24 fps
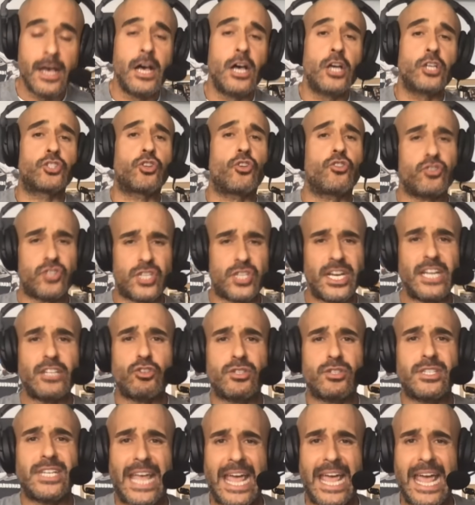So there's an
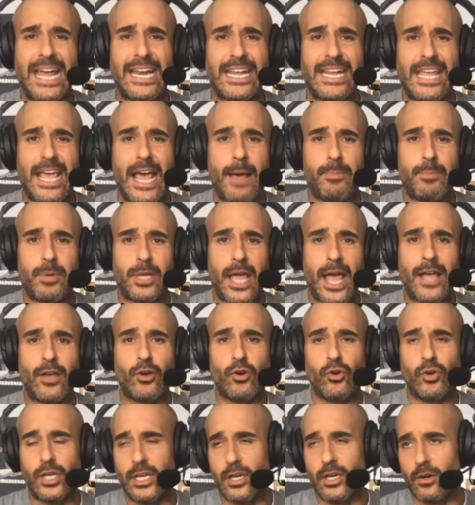interesting handicapping angle
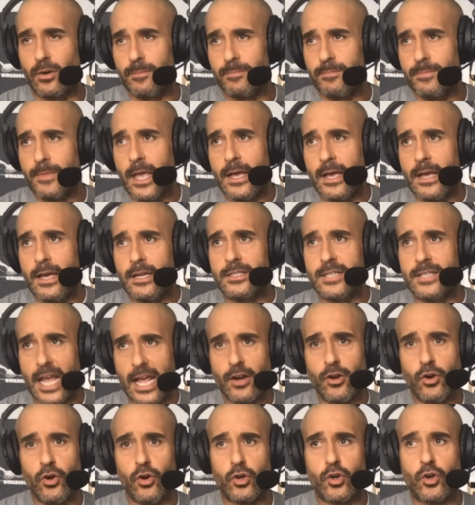here. Dan
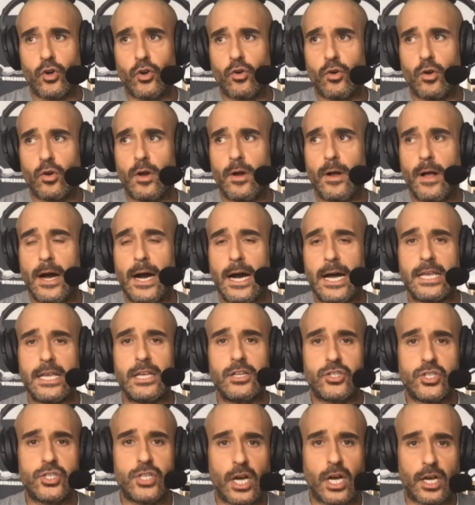Hooker uh, is
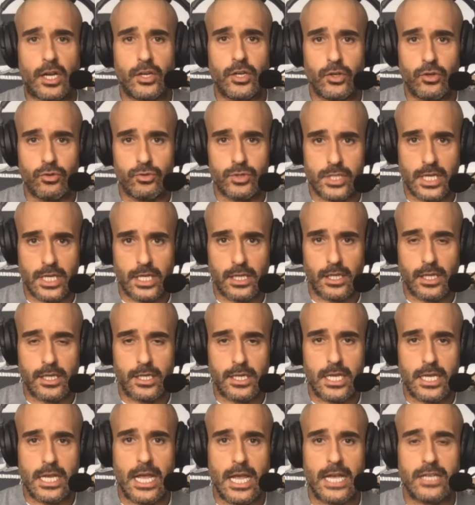stuck in New Zealand.
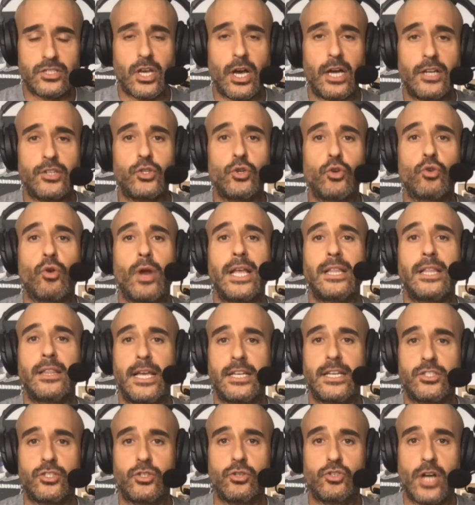He has gone to great
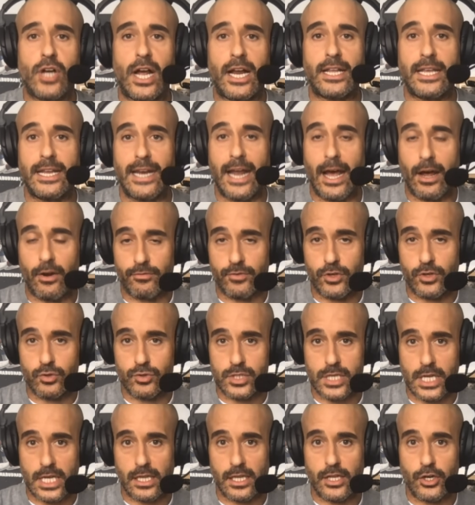lengths to try to get out of New
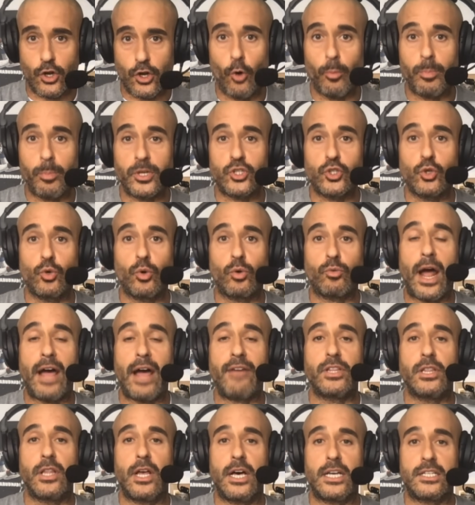Zealand, hoping to arrive
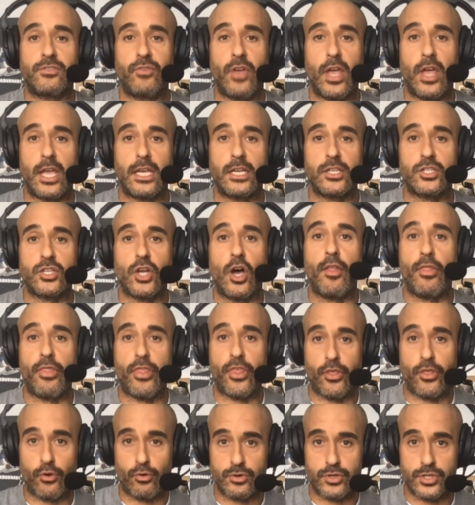in Las Vegas on
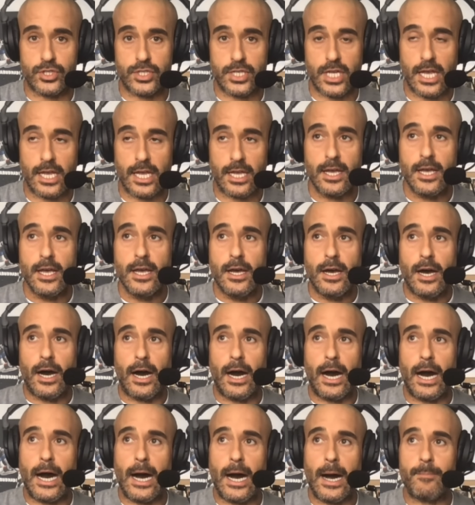Thursday.
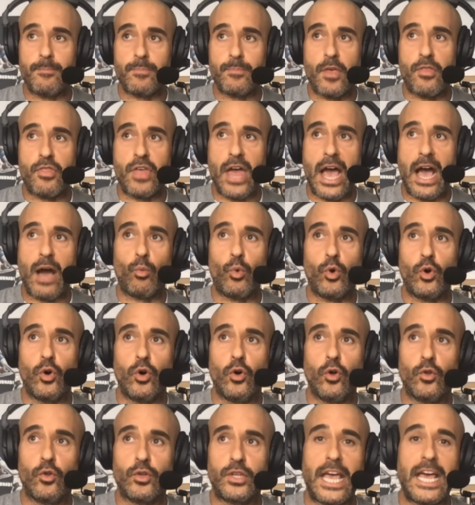Um, that
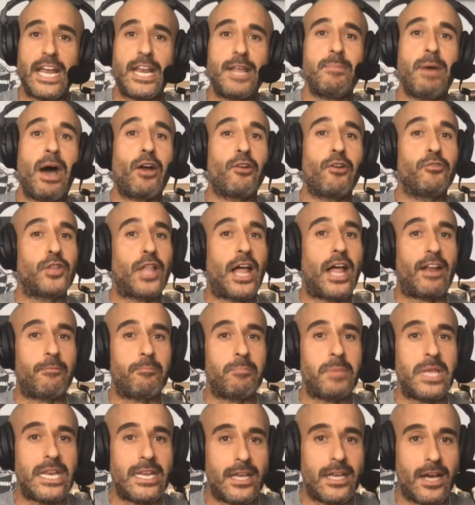will get him out of a lot of
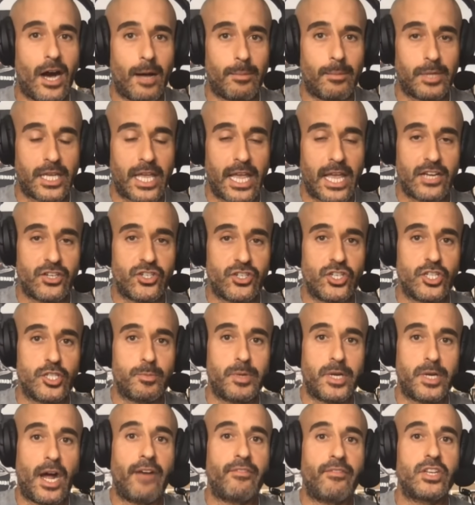media obligations,
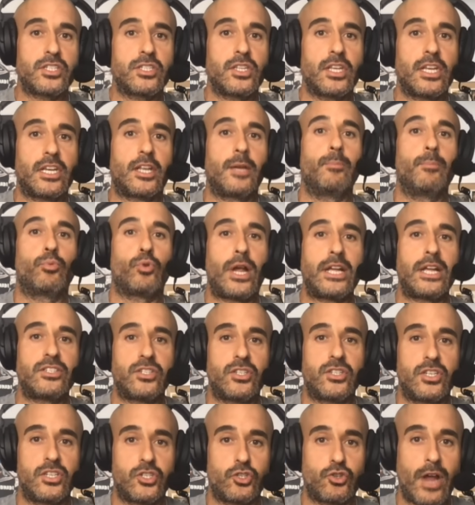but obviously it
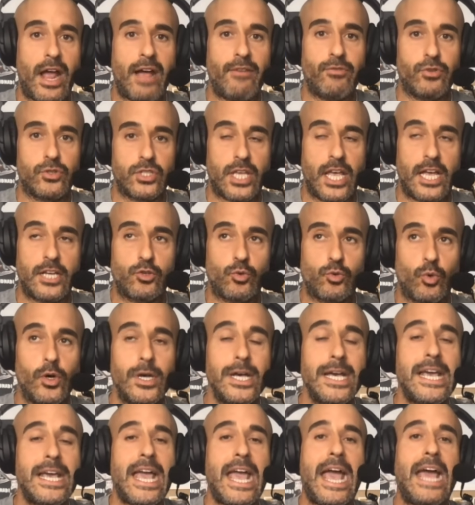compresses his travel schedule.
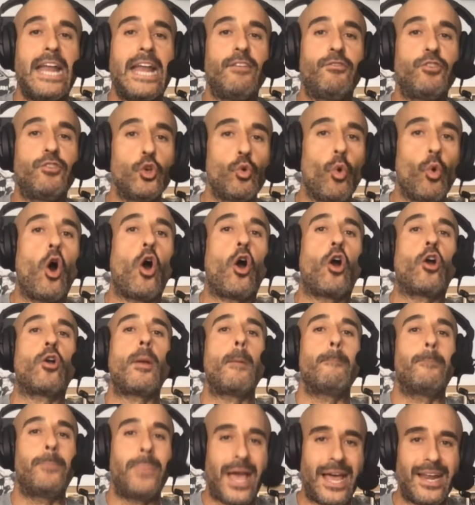And if you are
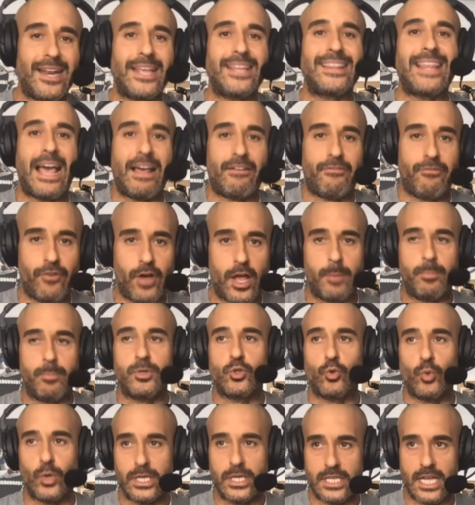betting that fight
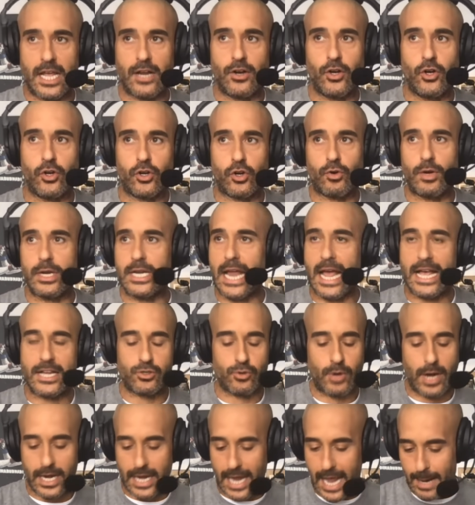between Dan Hooker and
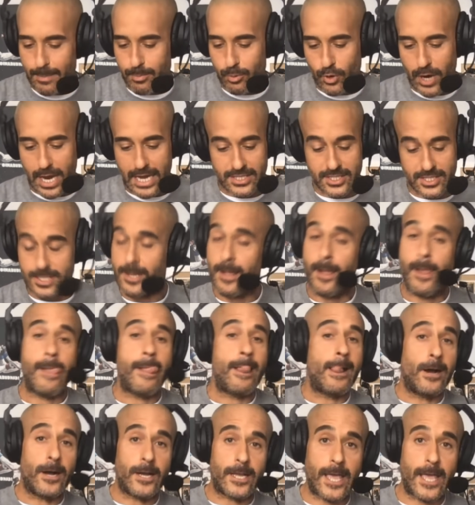Nasrat Hakparas,
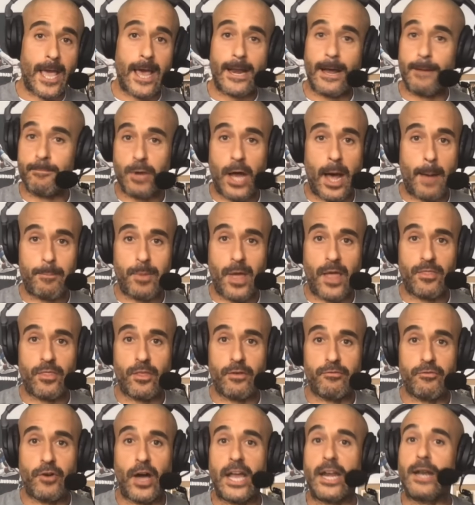again, I'm not betting the
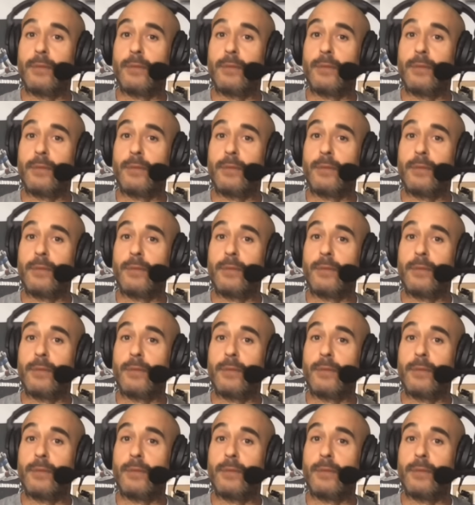fight.